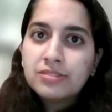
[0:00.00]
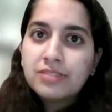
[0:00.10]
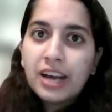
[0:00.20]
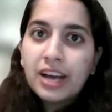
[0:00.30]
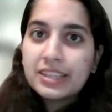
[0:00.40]

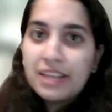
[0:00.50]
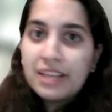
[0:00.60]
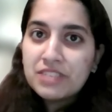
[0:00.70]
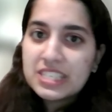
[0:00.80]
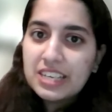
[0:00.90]
I'd never
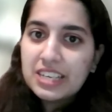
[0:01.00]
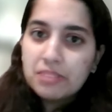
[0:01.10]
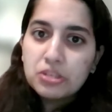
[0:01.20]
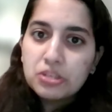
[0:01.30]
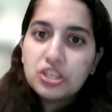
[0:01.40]
seen a
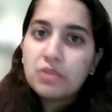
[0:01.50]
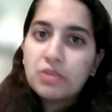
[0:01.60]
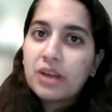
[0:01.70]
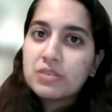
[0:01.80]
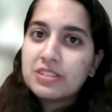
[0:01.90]
machine when I
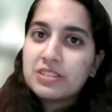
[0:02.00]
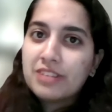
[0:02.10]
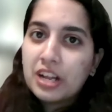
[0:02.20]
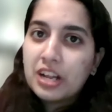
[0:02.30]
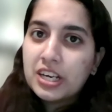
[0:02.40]
was
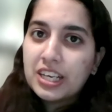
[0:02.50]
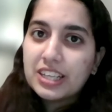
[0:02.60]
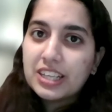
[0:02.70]
learning it.